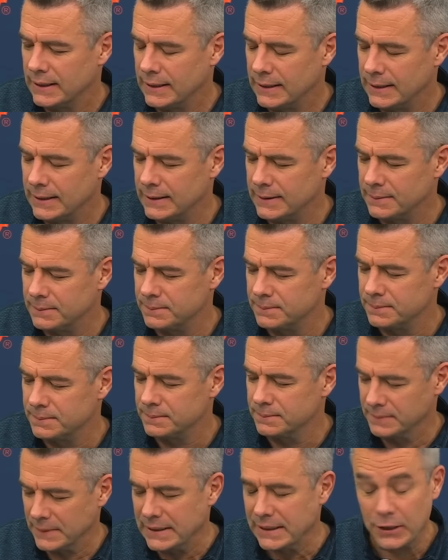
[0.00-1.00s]
Um,
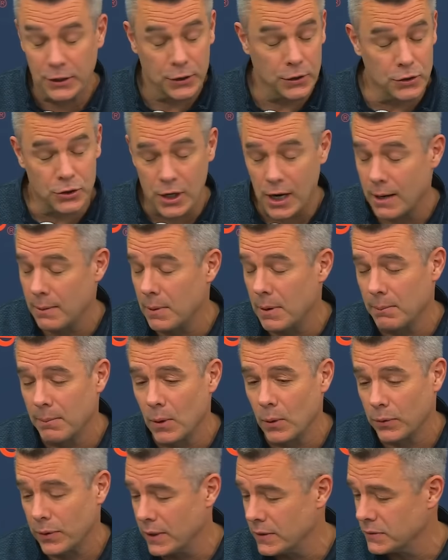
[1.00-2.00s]
they did a good job on
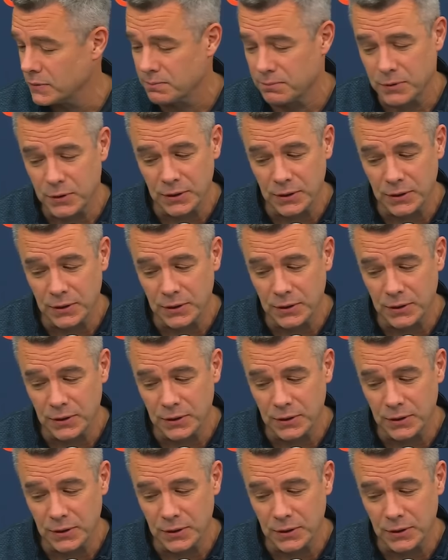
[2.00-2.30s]
both ends.